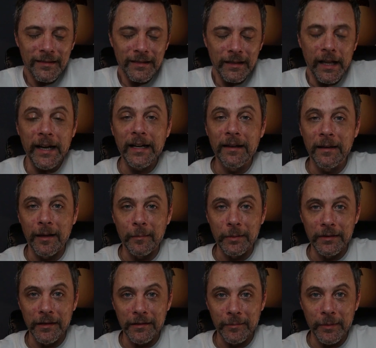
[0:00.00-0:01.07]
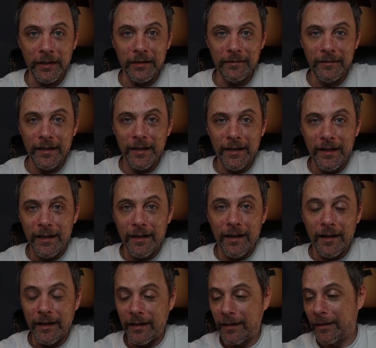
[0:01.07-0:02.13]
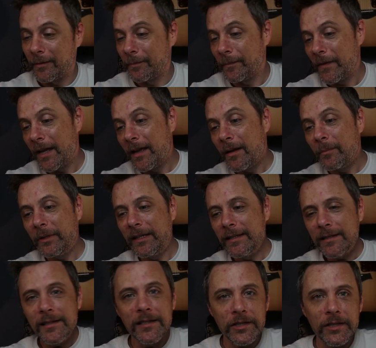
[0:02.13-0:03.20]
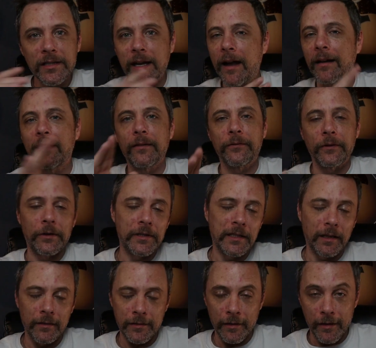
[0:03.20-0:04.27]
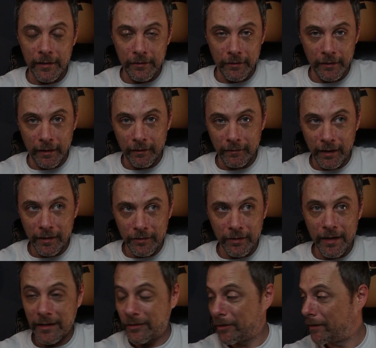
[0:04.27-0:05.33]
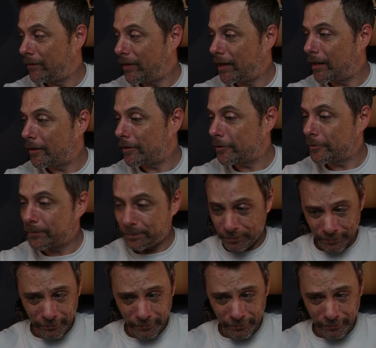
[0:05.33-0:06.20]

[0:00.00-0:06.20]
lighten it up a little bit. But this is just kind of the first introductory video.